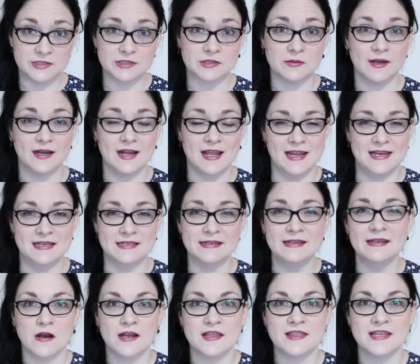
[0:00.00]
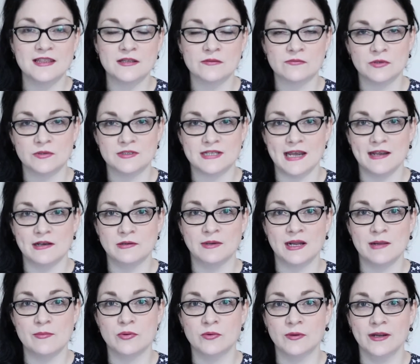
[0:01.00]
is quite handy. I think the real
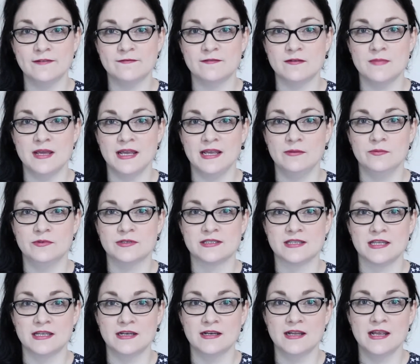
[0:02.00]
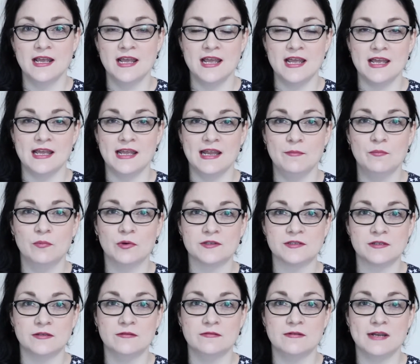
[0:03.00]
takeaway point for me was that it
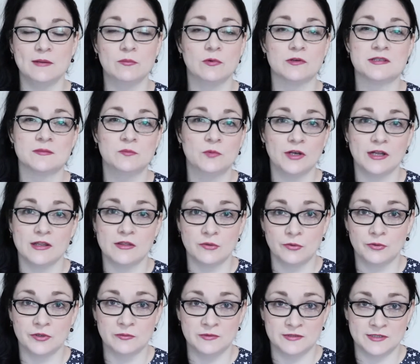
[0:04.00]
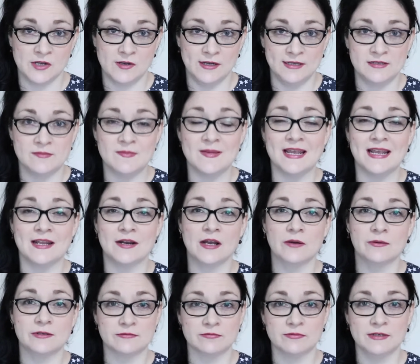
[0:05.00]
wasn't what I thought it was going to be, and I
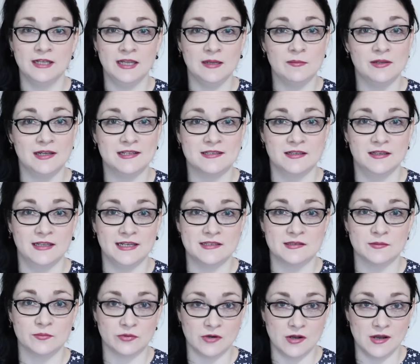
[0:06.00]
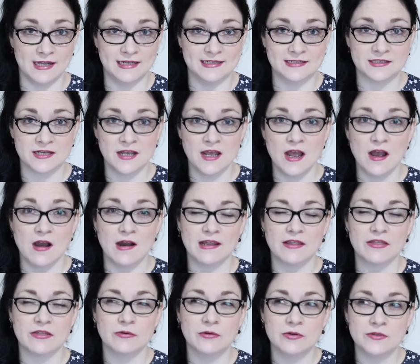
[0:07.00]
was really pleasantly surprised. I
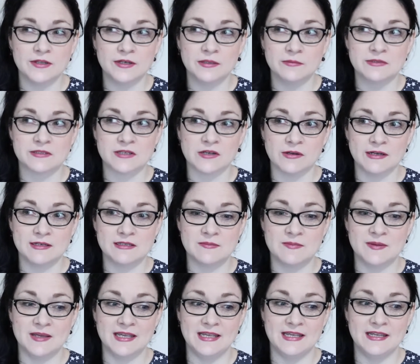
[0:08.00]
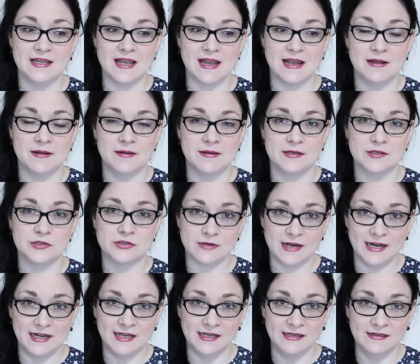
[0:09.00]
thought that it was going to be
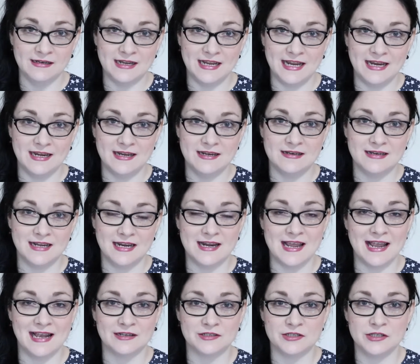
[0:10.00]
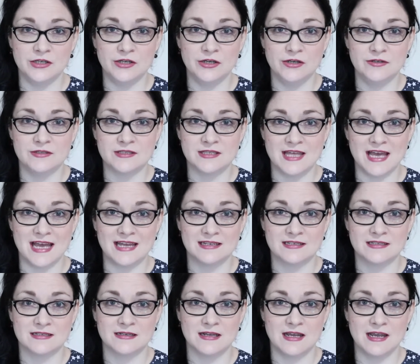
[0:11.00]
training in how to use
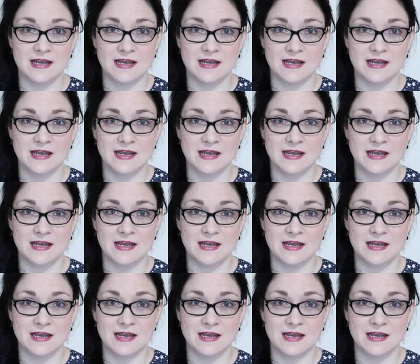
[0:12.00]
that